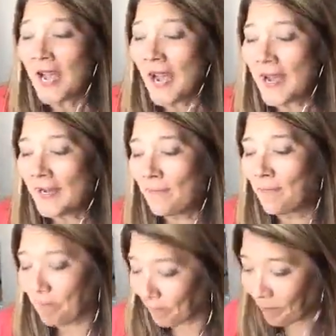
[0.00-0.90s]

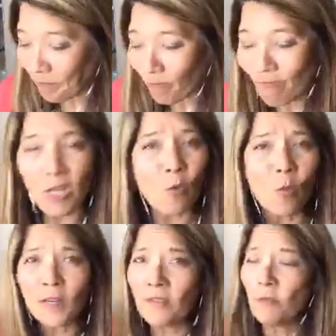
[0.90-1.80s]

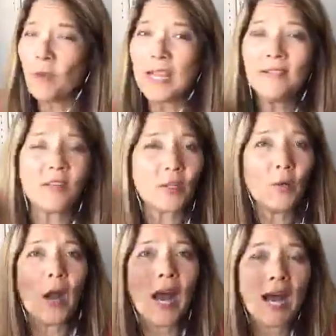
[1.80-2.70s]
One of the ways is
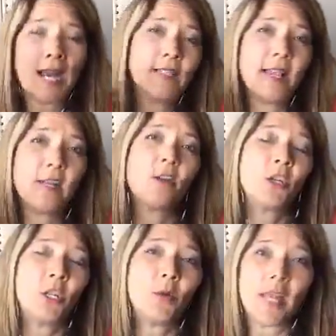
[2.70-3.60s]
to highlight or
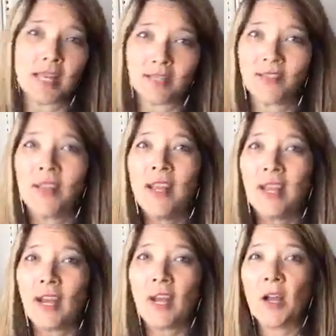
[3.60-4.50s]
showcase.
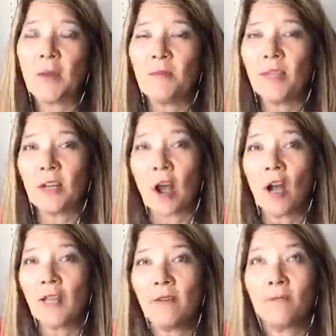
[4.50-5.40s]

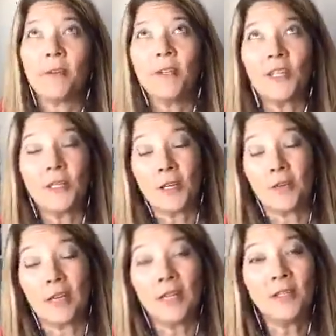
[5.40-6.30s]
For instance,
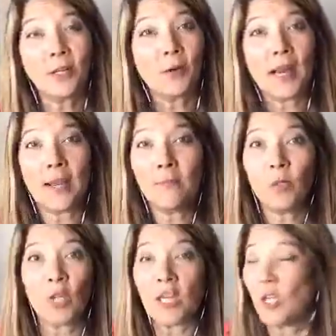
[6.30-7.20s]
on Instagram,
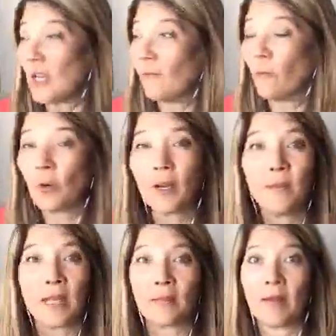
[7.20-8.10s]
JJ
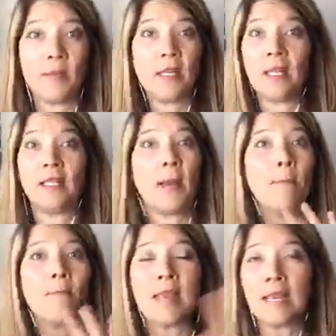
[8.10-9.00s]
Forum, it's
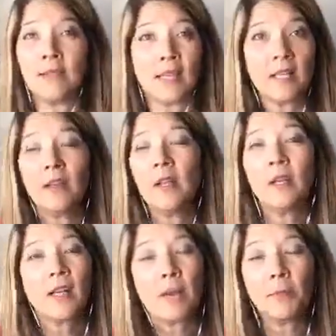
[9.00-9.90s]
amazing.
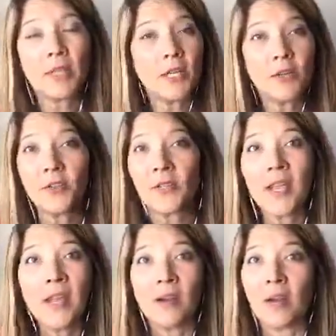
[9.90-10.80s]
A couple of years
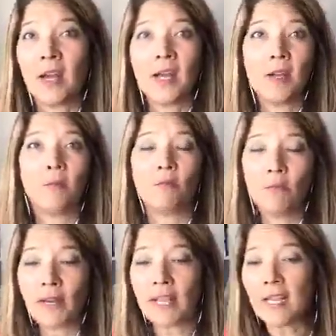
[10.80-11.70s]

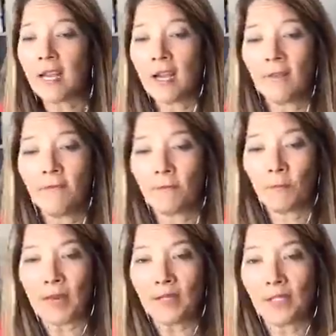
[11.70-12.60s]
running of
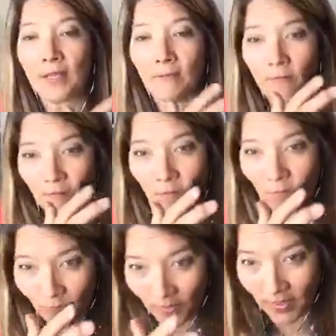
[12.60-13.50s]
basically,
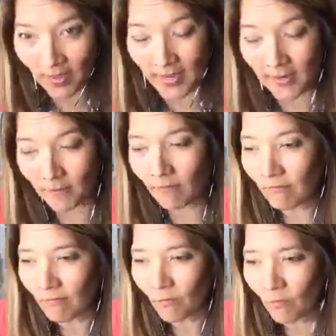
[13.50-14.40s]

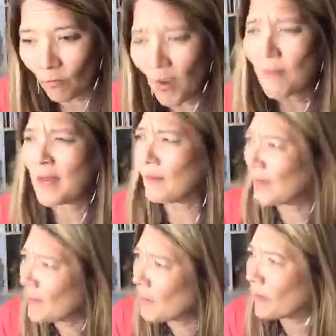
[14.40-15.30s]

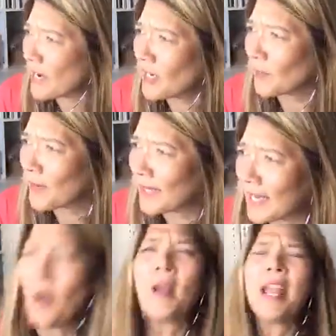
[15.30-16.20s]
my brain just went
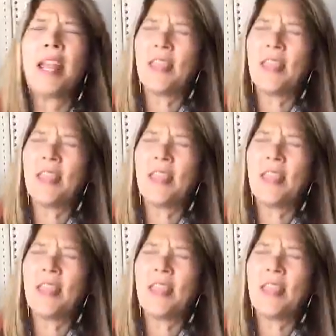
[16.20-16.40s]
dead. Oh,